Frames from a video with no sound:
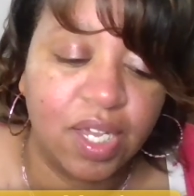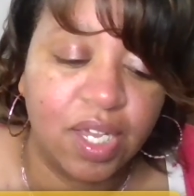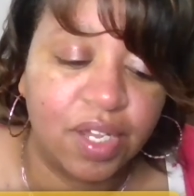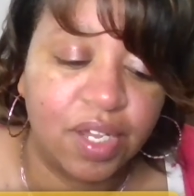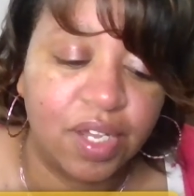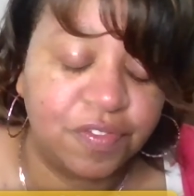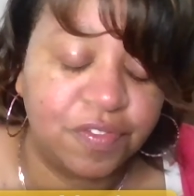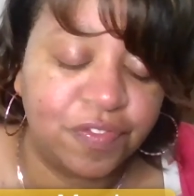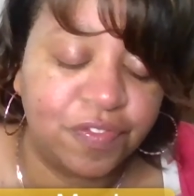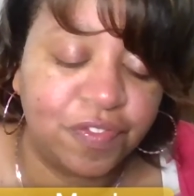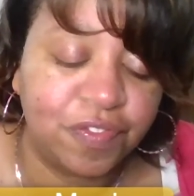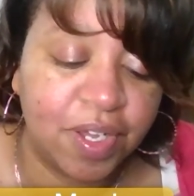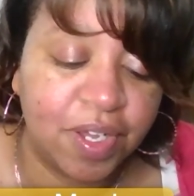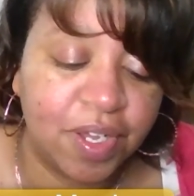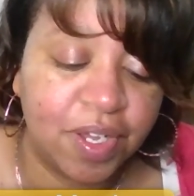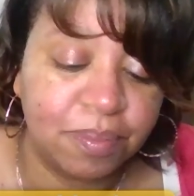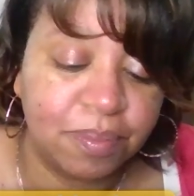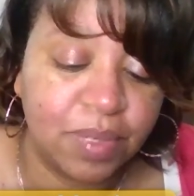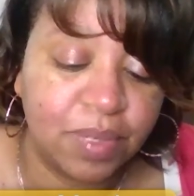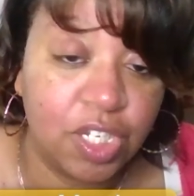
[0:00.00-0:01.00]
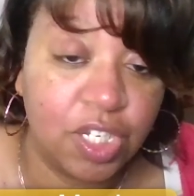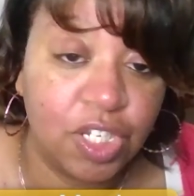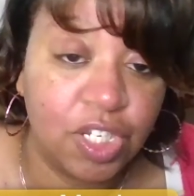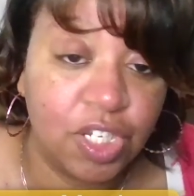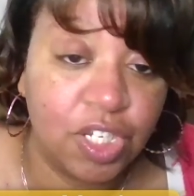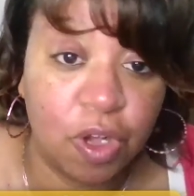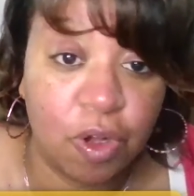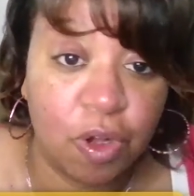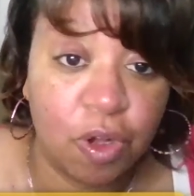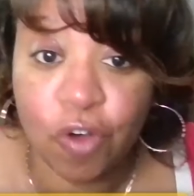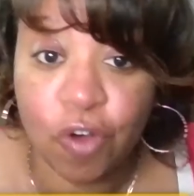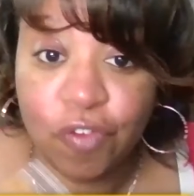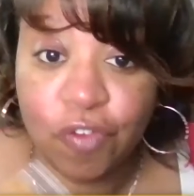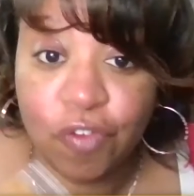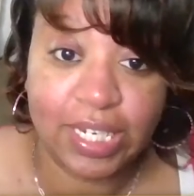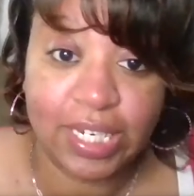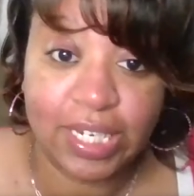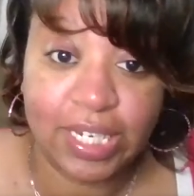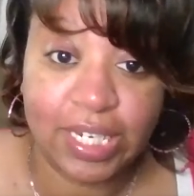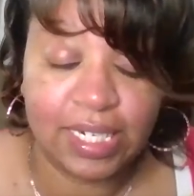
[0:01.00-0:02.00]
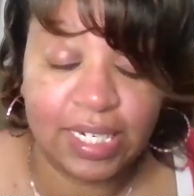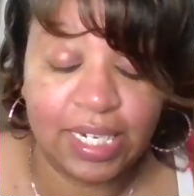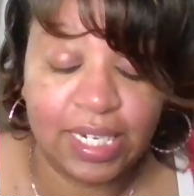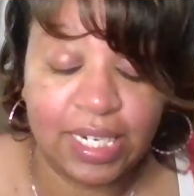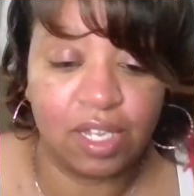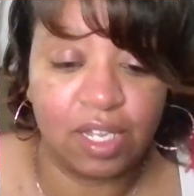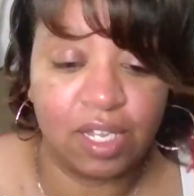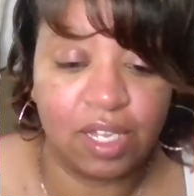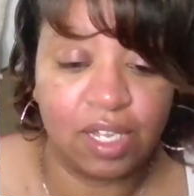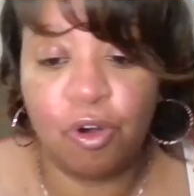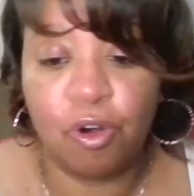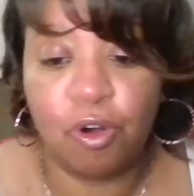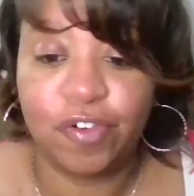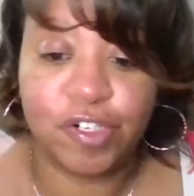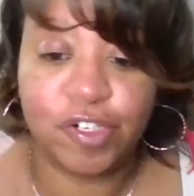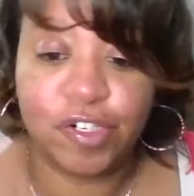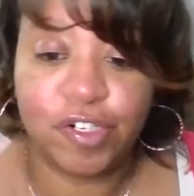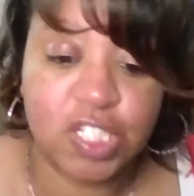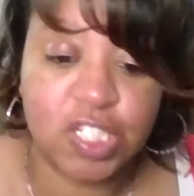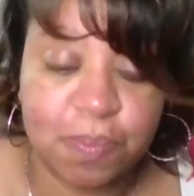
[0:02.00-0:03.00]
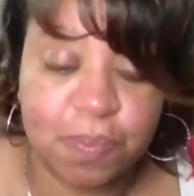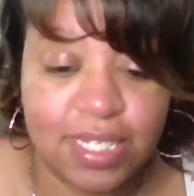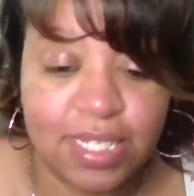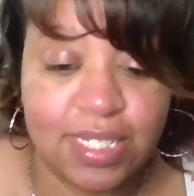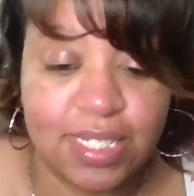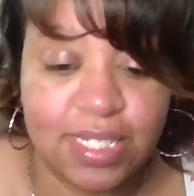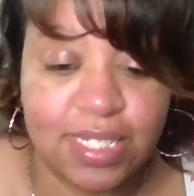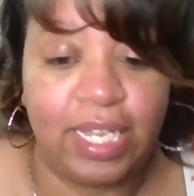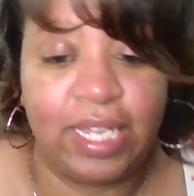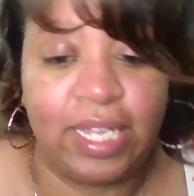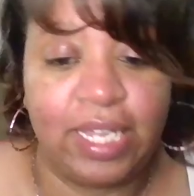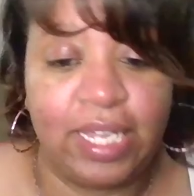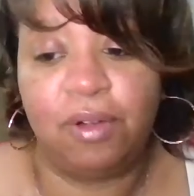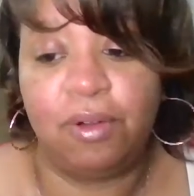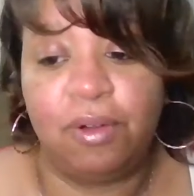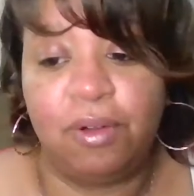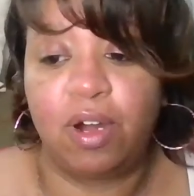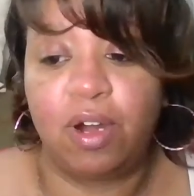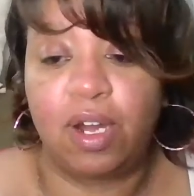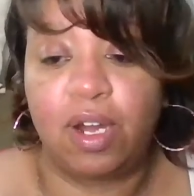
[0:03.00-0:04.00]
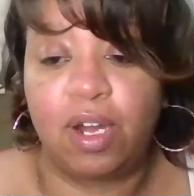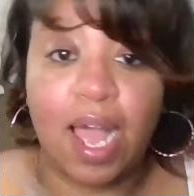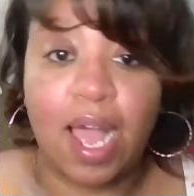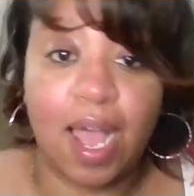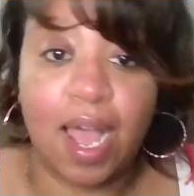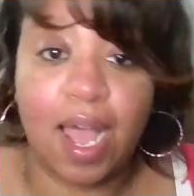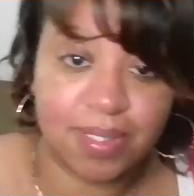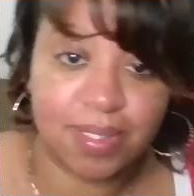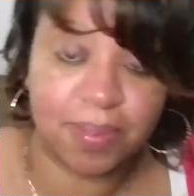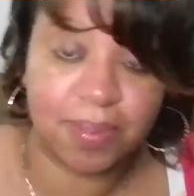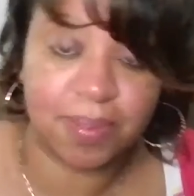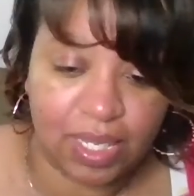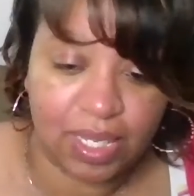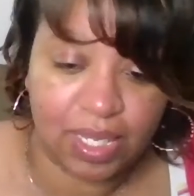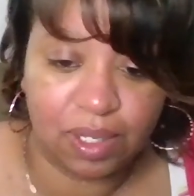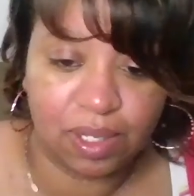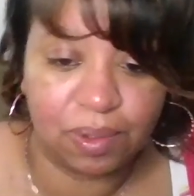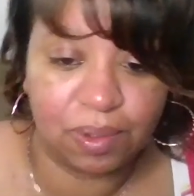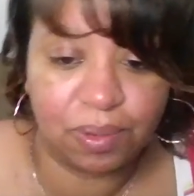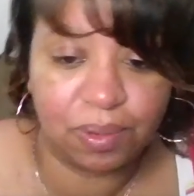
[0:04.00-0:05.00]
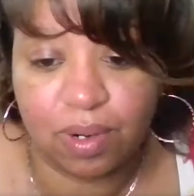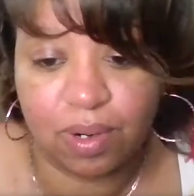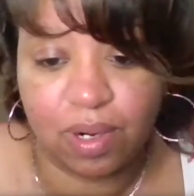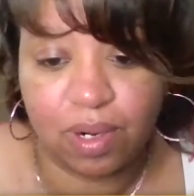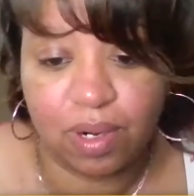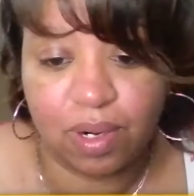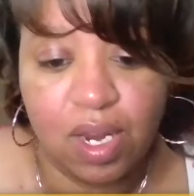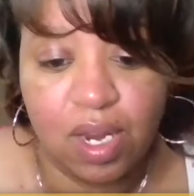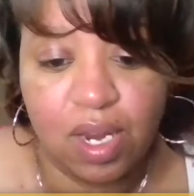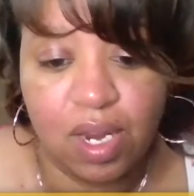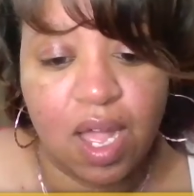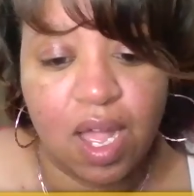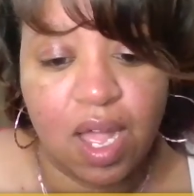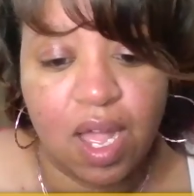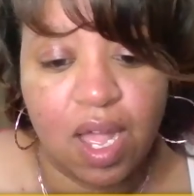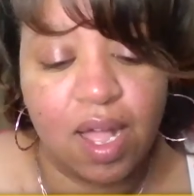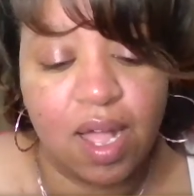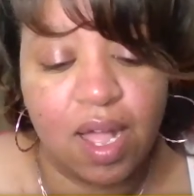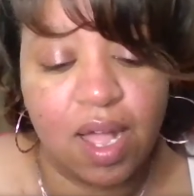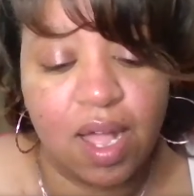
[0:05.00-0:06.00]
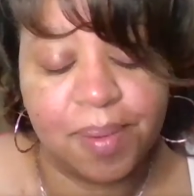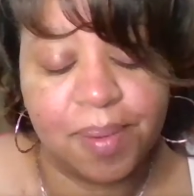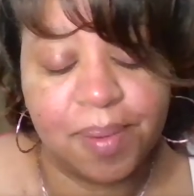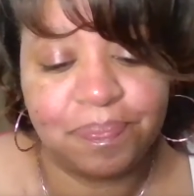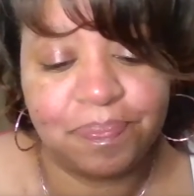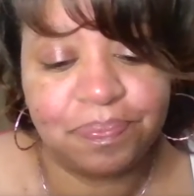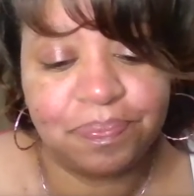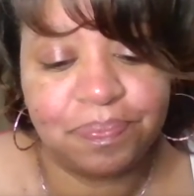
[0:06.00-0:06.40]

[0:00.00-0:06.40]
from you know overeating or overspending or gossiping or um